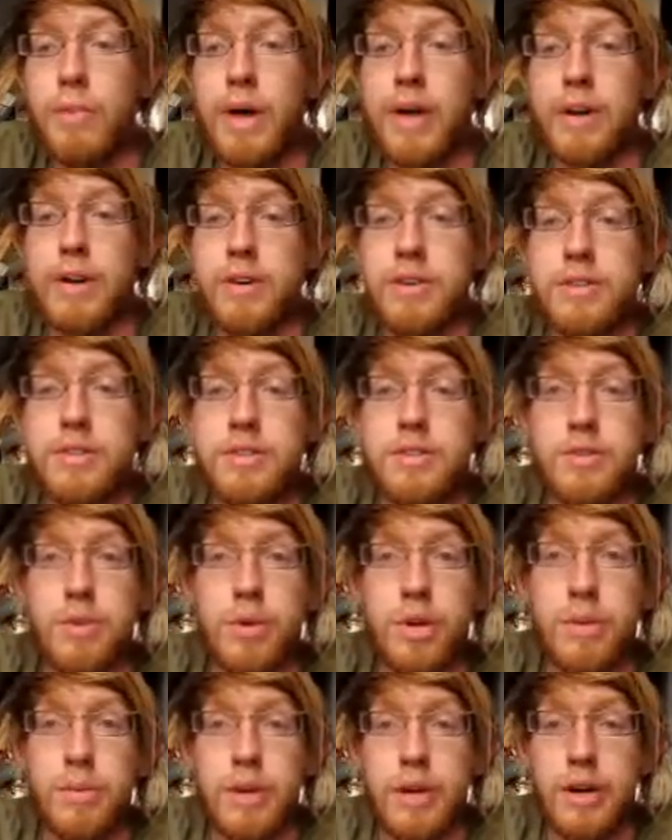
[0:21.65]
batteries
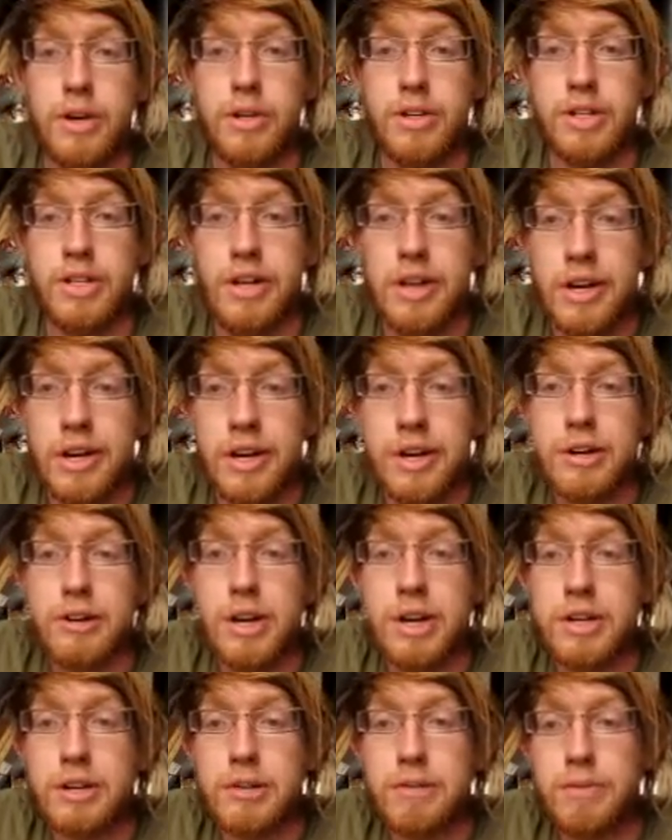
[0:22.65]
store up energy
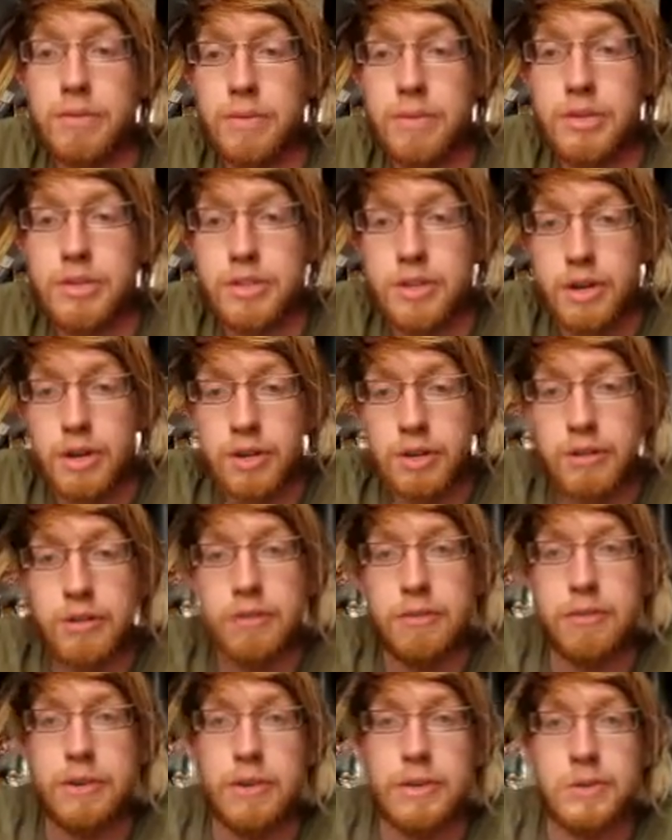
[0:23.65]
collected from the sun
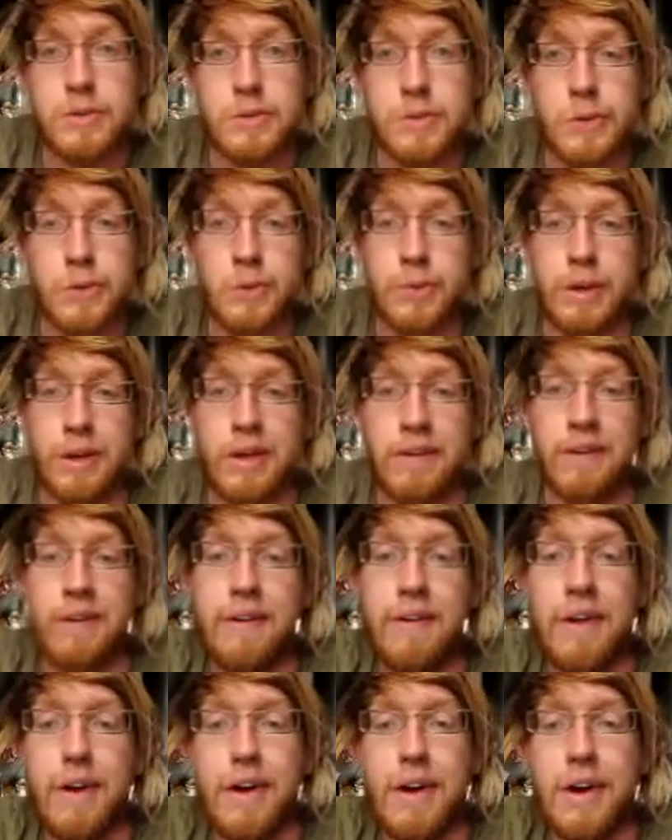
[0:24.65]
via a solar panel.
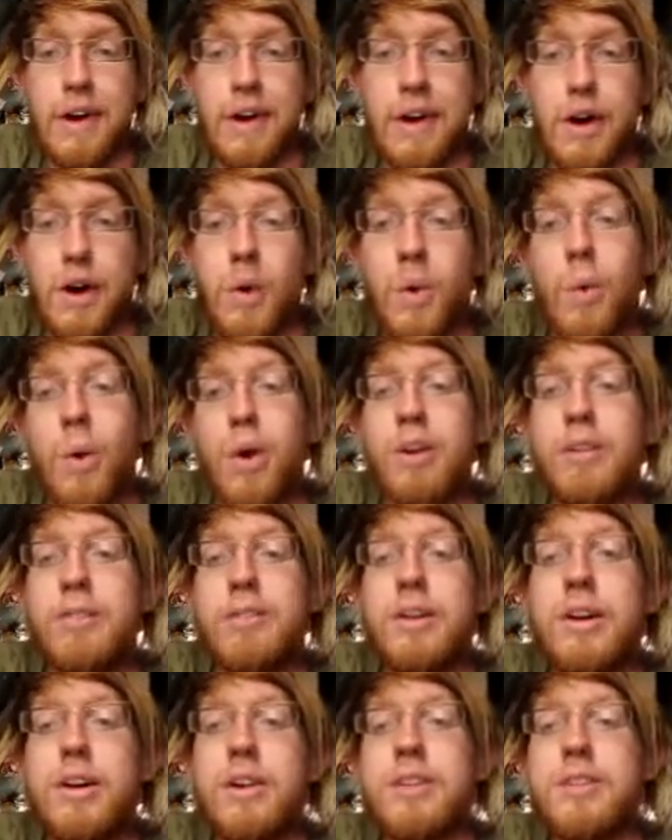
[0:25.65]
One
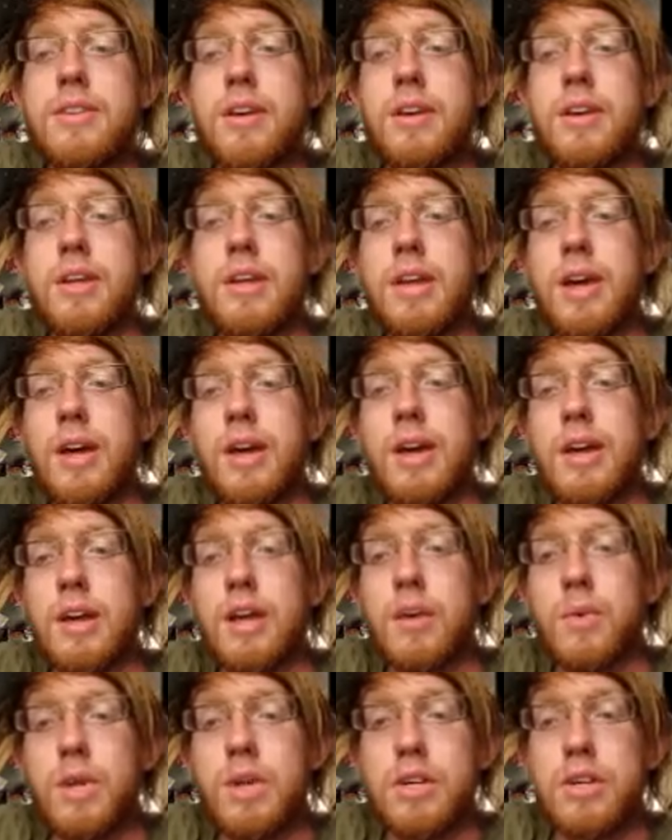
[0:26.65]
very sunny day
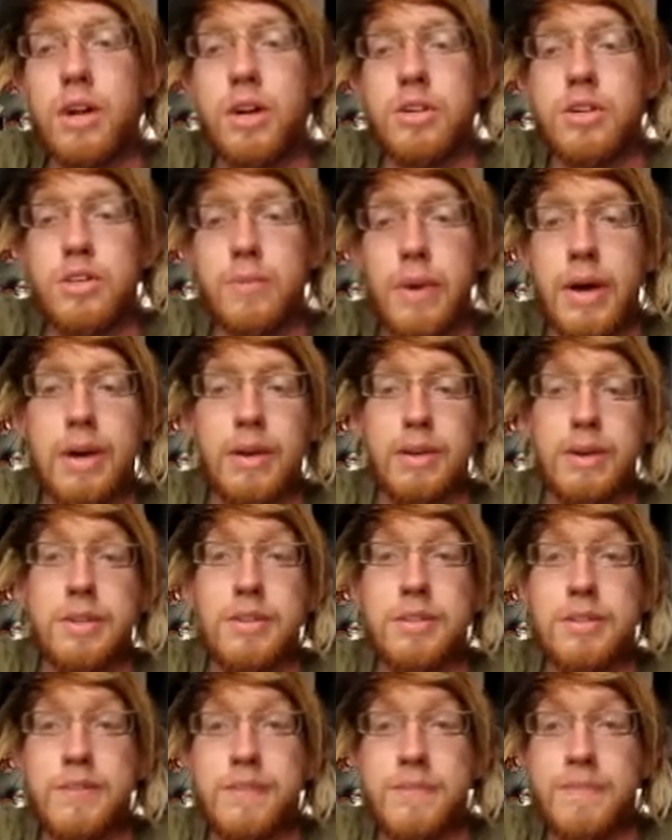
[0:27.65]
can recharge the
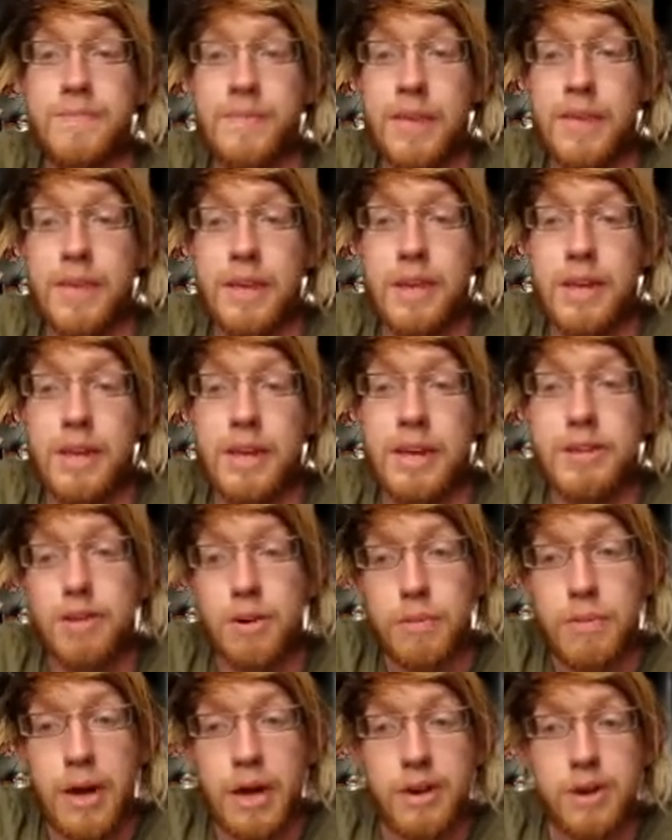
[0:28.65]
batteries. If
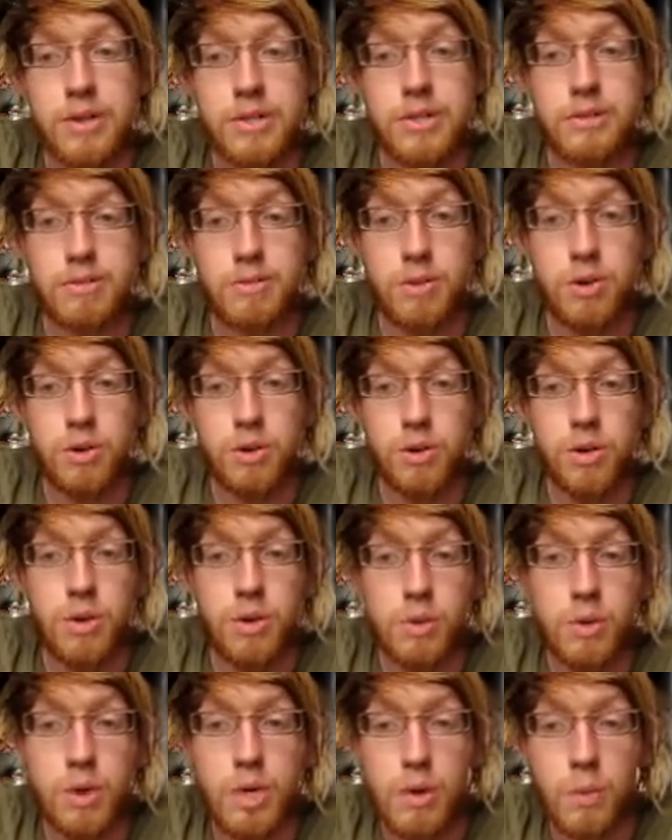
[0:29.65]
our batteries are full,
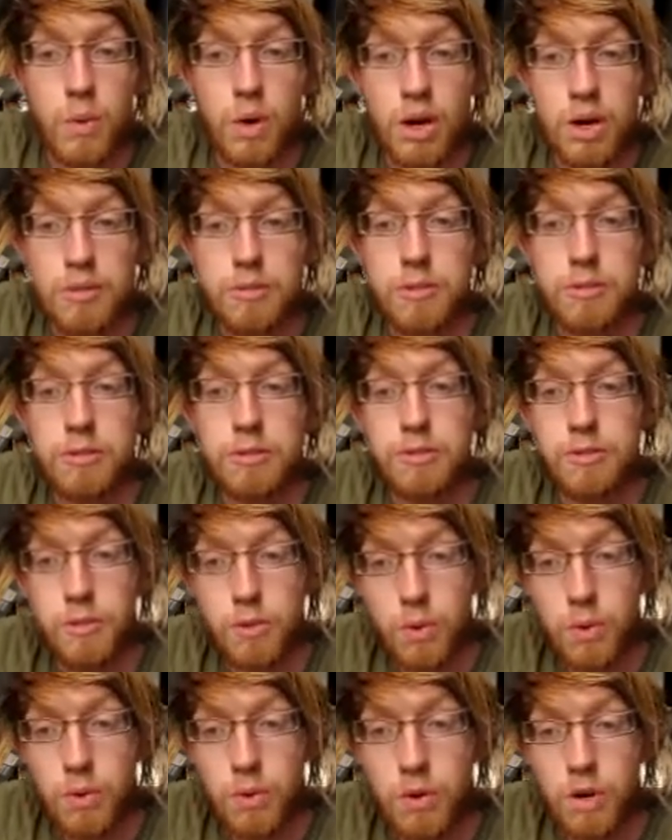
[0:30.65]
we could walk for
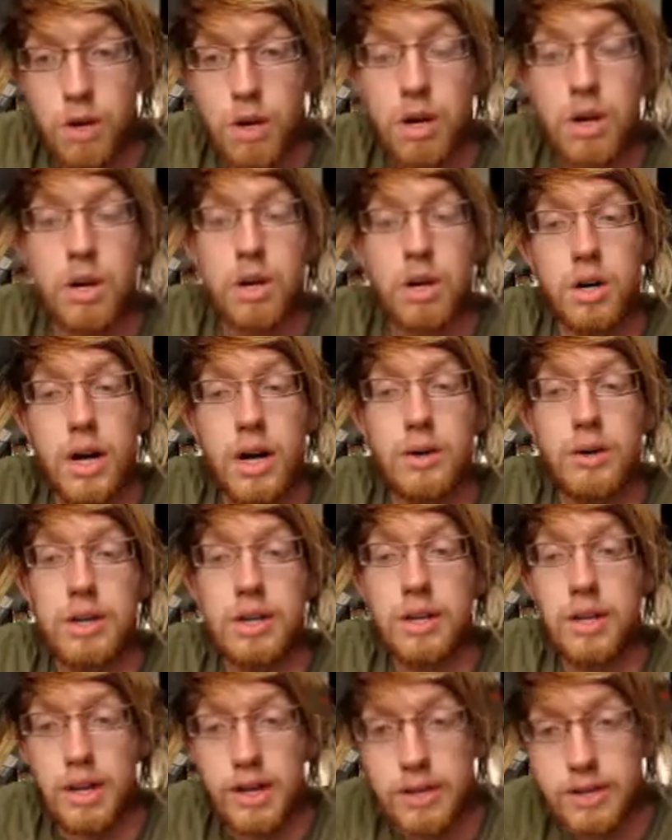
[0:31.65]
4 cloudy
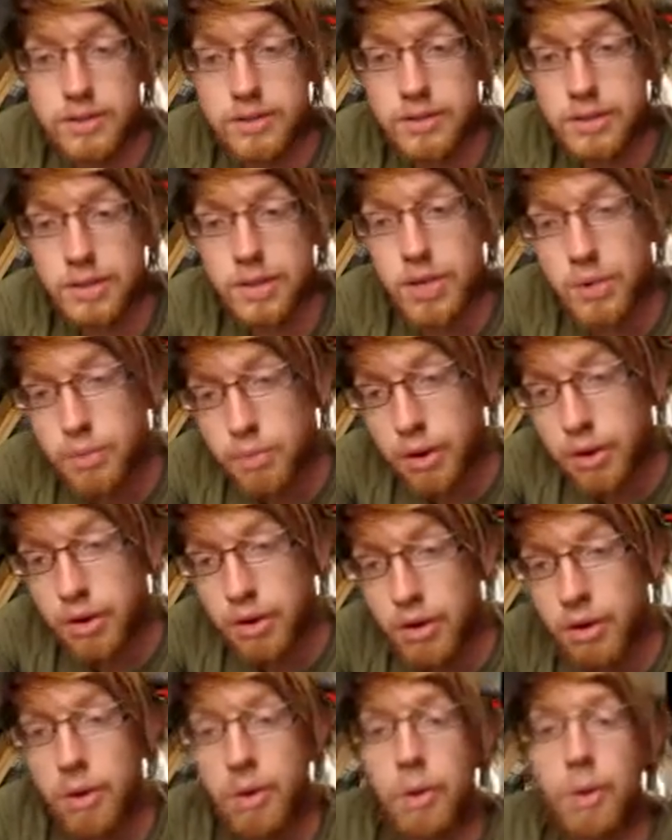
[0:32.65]
days, but
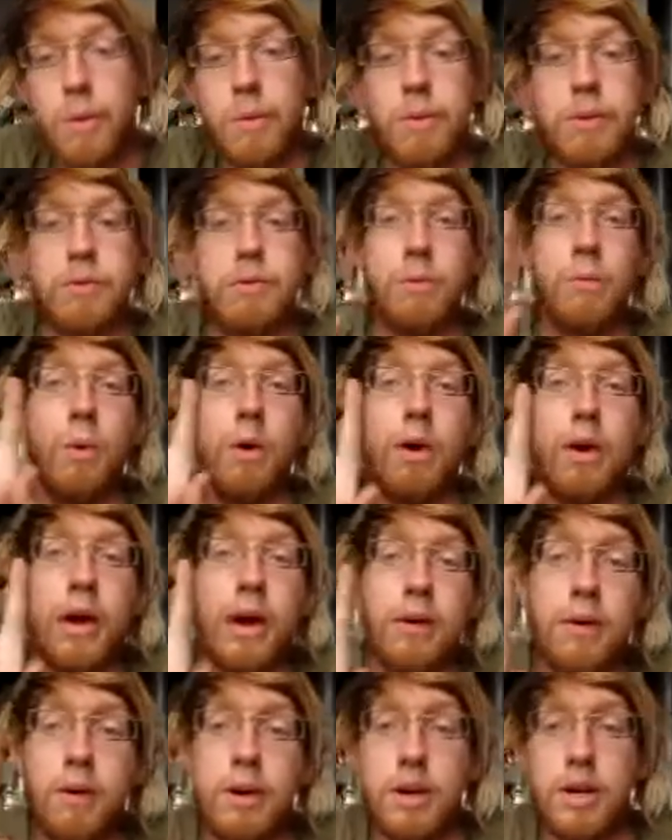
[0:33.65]
only for 1
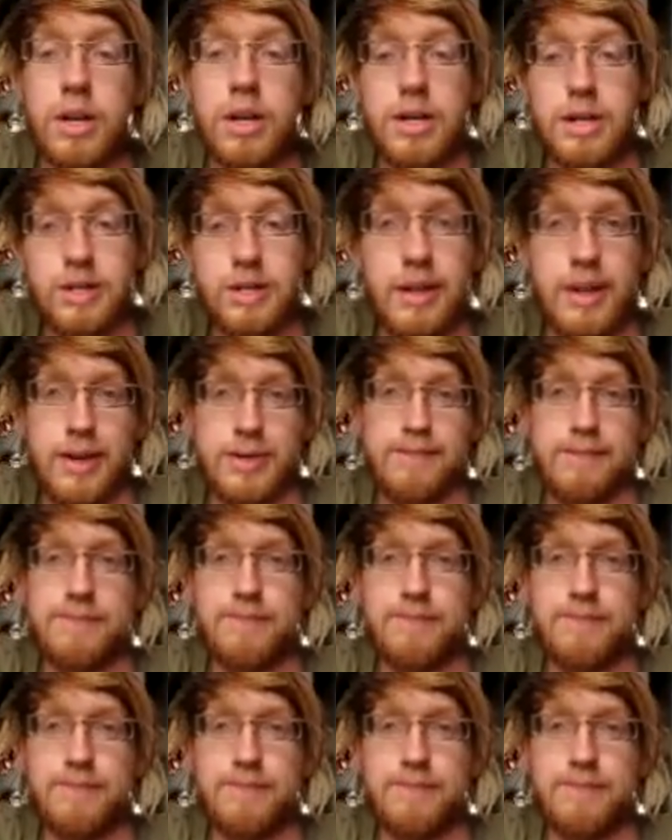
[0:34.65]
hour each day.